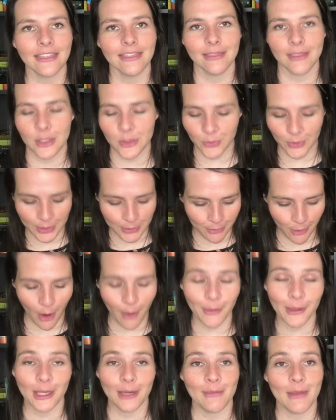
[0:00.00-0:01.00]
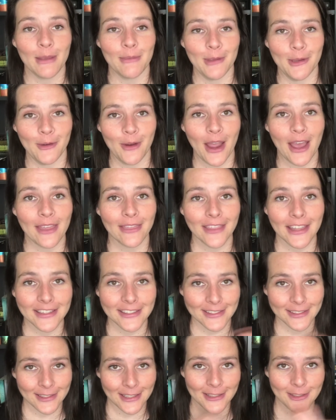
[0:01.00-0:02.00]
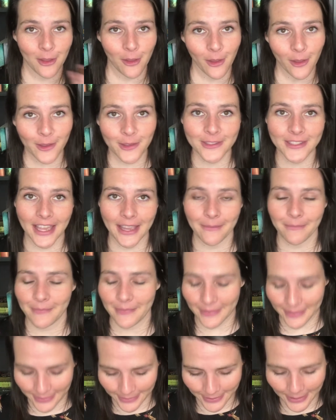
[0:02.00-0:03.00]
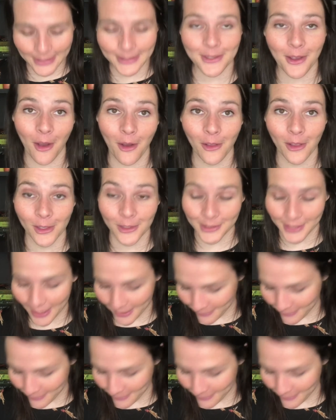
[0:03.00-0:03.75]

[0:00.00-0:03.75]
This one's probably gonna make me cry. That's all I'll say. That's all I'll say.